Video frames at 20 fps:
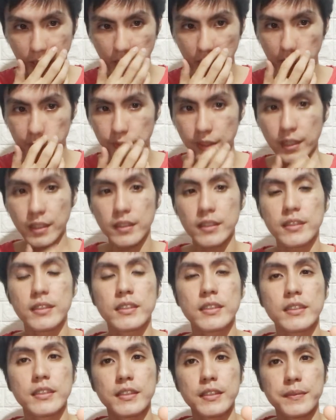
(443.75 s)
gave
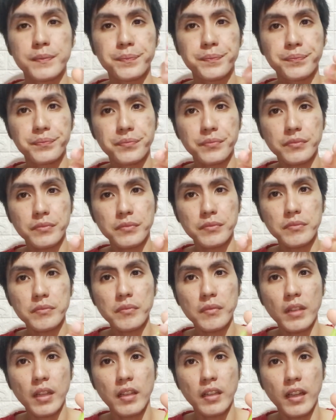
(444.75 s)
us
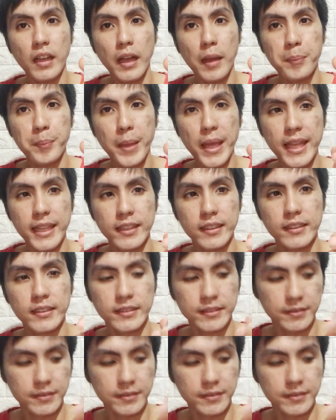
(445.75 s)
a pen.